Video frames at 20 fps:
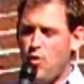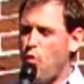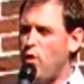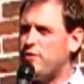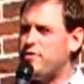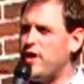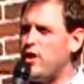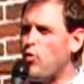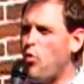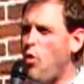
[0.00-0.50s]

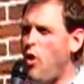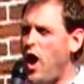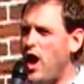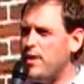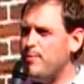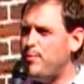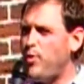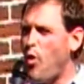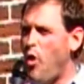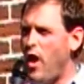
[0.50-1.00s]
within
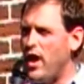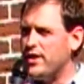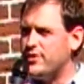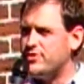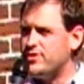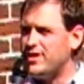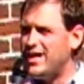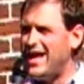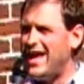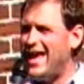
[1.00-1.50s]
1
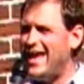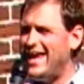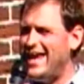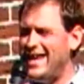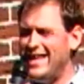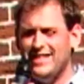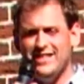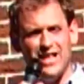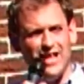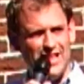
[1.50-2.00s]
point
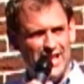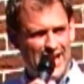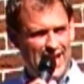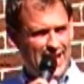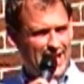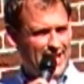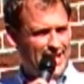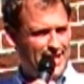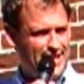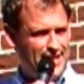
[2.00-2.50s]
in the
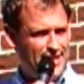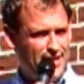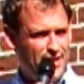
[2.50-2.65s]
lead,